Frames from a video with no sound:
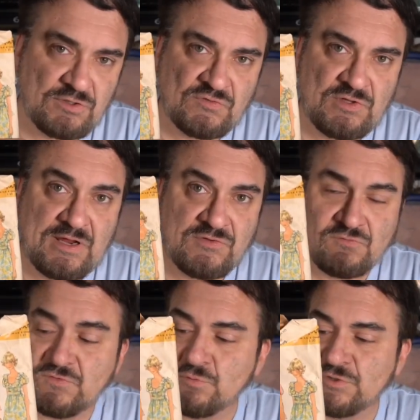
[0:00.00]
You can see it has
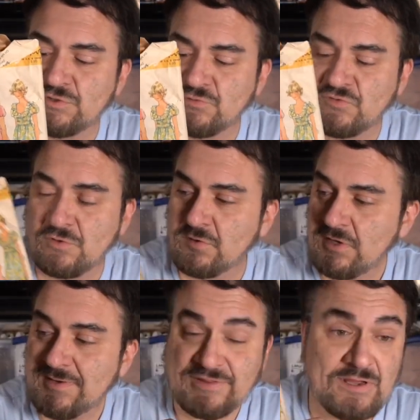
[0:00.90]
a few issues here.
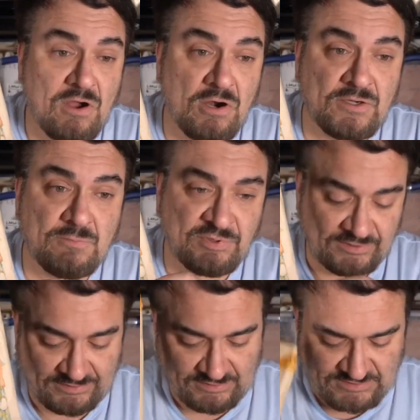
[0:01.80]
They are
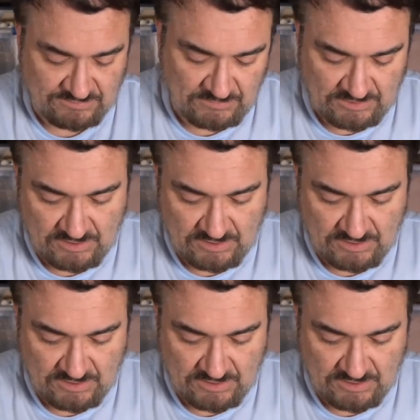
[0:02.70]
complete.